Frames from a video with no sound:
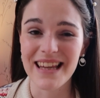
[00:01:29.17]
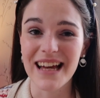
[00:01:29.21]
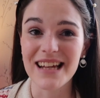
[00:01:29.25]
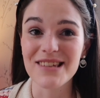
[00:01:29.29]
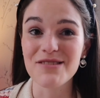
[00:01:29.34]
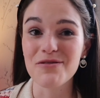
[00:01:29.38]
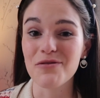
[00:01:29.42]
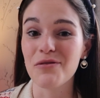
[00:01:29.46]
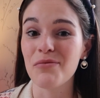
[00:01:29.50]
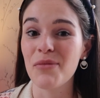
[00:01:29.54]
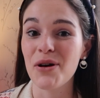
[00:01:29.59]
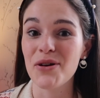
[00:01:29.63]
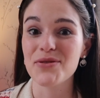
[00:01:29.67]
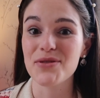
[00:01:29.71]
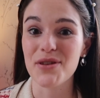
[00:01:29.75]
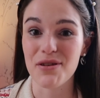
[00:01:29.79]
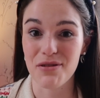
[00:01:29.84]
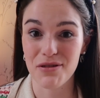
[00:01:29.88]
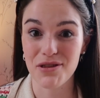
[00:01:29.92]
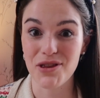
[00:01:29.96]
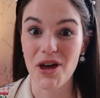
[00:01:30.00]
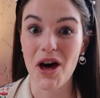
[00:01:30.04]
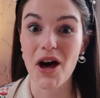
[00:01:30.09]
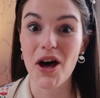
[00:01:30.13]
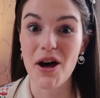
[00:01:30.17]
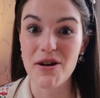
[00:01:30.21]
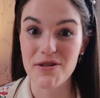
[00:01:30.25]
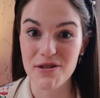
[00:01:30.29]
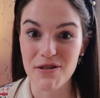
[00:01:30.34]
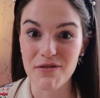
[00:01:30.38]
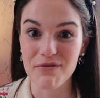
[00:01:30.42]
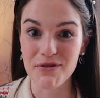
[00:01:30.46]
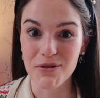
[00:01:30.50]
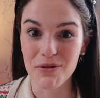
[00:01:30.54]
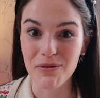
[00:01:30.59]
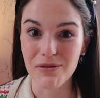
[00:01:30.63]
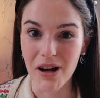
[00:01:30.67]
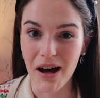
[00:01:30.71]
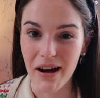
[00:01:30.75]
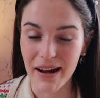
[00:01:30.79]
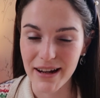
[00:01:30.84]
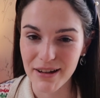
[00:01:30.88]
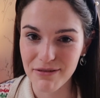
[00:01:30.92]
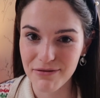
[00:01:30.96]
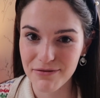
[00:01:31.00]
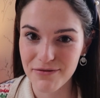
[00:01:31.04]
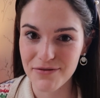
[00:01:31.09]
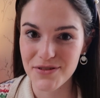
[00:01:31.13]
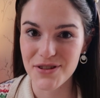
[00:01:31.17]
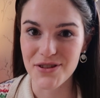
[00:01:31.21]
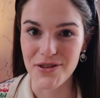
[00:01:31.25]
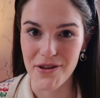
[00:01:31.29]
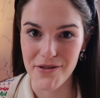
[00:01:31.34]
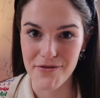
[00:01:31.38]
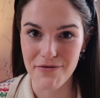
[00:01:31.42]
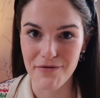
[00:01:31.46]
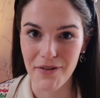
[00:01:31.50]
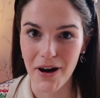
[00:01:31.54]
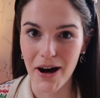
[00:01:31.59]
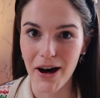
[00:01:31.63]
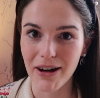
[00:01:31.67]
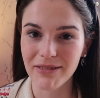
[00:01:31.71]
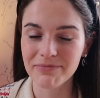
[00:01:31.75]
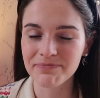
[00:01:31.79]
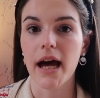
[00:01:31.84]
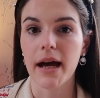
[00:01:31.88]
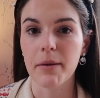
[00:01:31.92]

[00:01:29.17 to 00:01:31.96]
That's almost a third of your life so far.